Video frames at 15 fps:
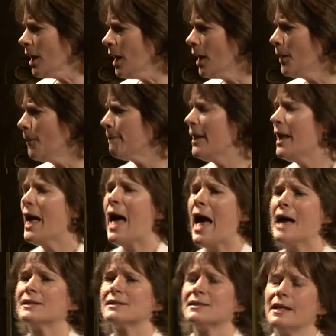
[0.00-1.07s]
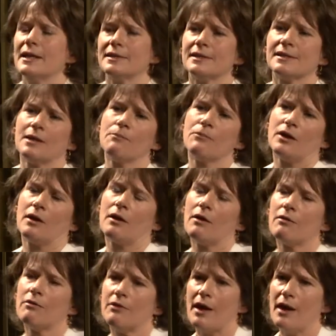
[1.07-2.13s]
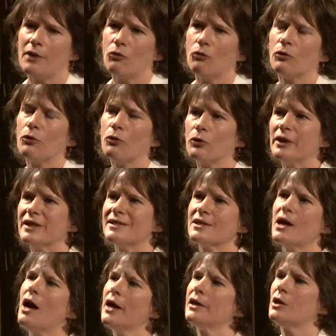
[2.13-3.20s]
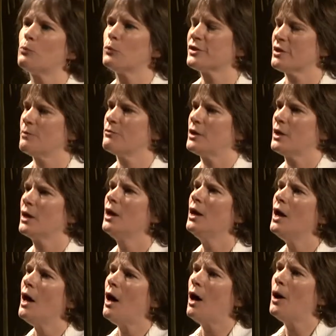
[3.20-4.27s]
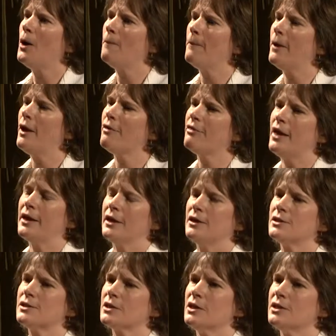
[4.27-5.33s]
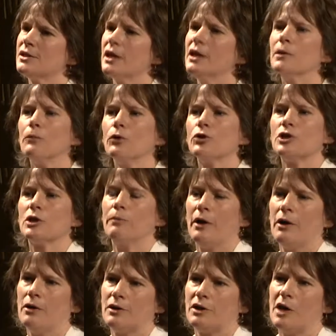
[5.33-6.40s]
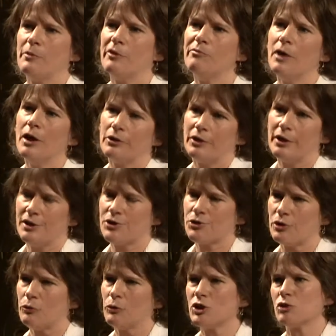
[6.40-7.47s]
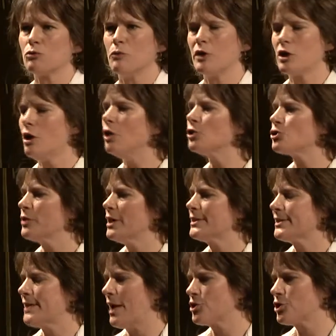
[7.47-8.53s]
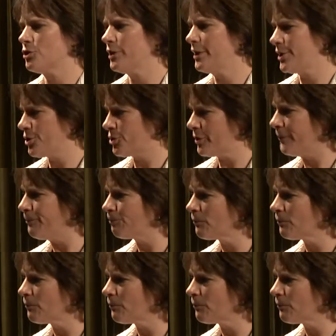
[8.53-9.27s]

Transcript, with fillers: um, has led to something that, or, or is tied up with something um, that is, is an emerging paradigm of modern history, which is what we call transnational history.